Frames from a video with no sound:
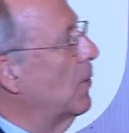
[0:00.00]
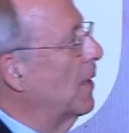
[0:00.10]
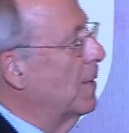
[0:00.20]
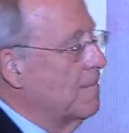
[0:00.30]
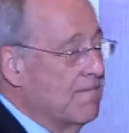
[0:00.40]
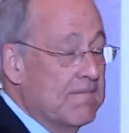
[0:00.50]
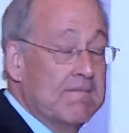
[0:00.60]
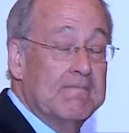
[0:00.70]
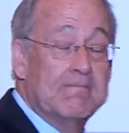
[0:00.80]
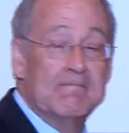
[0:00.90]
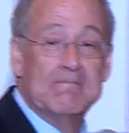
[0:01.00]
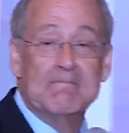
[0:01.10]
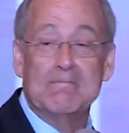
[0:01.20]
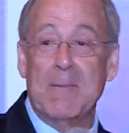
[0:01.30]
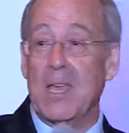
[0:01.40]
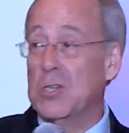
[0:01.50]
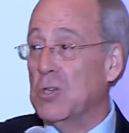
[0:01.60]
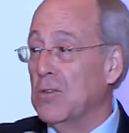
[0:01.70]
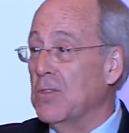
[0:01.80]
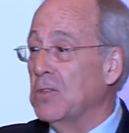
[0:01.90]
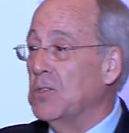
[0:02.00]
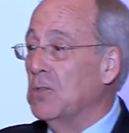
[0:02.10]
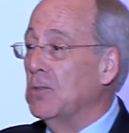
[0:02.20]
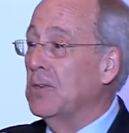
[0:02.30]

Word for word: um, make sure that you're